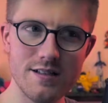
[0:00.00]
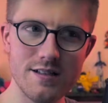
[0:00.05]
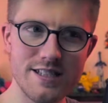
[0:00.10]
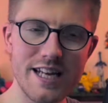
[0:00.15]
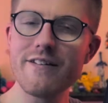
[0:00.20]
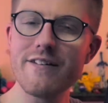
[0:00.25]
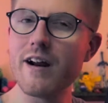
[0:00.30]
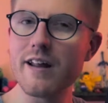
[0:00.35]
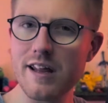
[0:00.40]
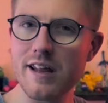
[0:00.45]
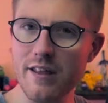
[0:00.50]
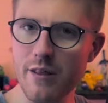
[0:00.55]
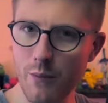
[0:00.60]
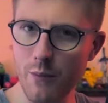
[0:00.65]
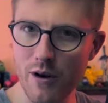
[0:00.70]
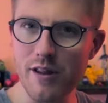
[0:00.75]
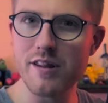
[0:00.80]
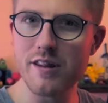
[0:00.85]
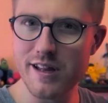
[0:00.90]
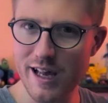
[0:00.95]
dare I say the
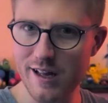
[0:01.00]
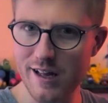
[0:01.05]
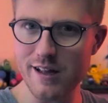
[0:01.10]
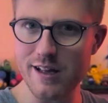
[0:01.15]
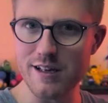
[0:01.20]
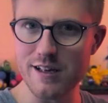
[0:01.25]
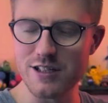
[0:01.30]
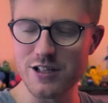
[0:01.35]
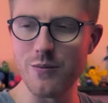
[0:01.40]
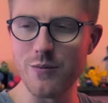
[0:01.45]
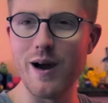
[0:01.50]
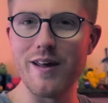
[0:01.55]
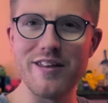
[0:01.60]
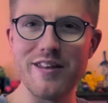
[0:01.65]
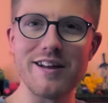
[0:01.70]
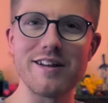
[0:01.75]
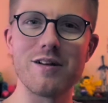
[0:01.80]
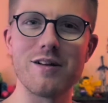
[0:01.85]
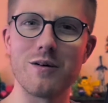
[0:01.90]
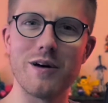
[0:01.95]
word sexy, to the way
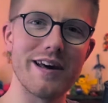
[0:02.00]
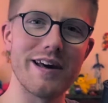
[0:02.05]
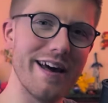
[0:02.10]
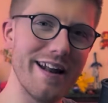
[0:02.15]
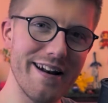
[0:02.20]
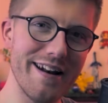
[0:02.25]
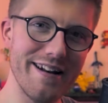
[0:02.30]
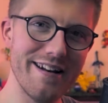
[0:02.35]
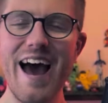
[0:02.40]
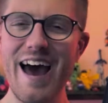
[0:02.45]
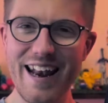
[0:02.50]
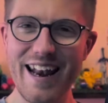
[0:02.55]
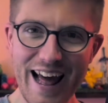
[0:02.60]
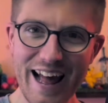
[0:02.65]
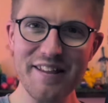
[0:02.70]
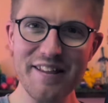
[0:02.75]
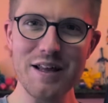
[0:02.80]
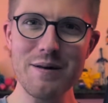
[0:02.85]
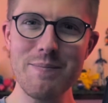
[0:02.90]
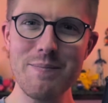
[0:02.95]
things look again. And
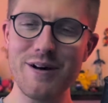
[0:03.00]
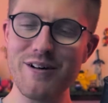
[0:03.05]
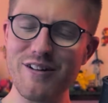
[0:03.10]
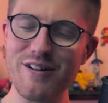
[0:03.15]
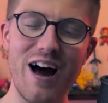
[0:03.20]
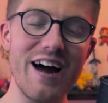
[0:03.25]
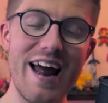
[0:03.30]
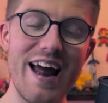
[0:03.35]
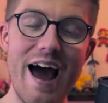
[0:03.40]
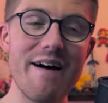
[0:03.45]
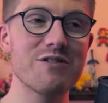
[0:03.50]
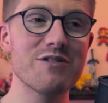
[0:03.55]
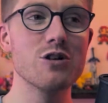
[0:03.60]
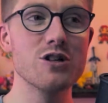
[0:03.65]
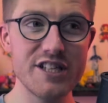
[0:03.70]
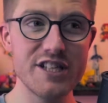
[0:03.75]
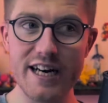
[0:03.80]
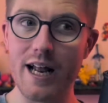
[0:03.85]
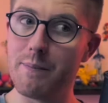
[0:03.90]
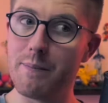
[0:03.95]
lastly, because I have to
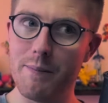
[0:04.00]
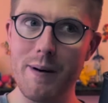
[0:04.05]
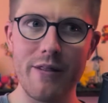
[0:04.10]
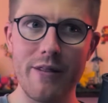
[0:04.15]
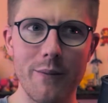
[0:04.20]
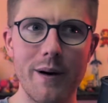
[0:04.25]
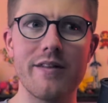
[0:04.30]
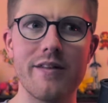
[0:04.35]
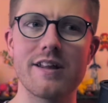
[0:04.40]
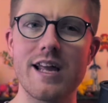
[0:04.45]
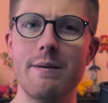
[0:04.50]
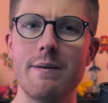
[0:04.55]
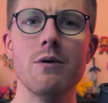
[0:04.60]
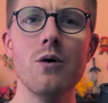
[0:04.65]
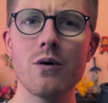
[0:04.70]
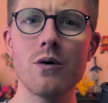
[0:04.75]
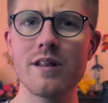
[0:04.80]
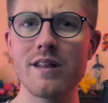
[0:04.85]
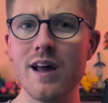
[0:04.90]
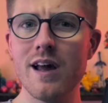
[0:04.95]
shut up about the way this game
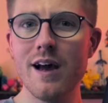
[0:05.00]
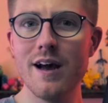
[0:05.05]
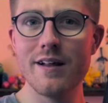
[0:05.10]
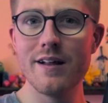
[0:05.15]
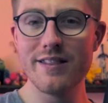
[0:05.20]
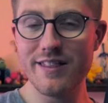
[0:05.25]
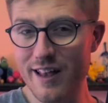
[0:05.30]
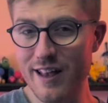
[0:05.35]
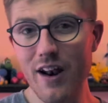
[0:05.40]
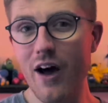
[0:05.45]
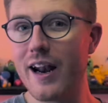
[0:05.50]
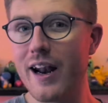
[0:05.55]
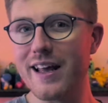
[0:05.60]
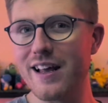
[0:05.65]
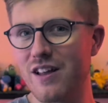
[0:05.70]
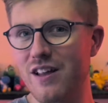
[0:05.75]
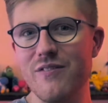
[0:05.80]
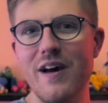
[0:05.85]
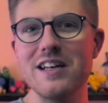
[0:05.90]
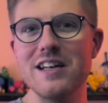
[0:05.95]
looks, the lighting
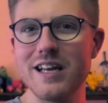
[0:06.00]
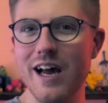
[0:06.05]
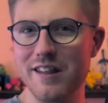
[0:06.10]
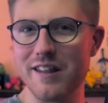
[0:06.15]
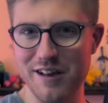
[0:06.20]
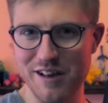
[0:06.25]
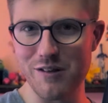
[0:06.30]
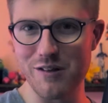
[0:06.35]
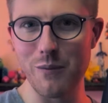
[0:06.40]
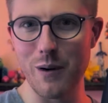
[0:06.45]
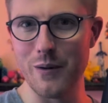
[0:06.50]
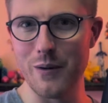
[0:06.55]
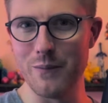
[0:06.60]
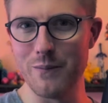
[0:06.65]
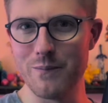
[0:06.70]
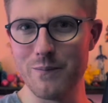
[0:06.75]
is fantastic as well.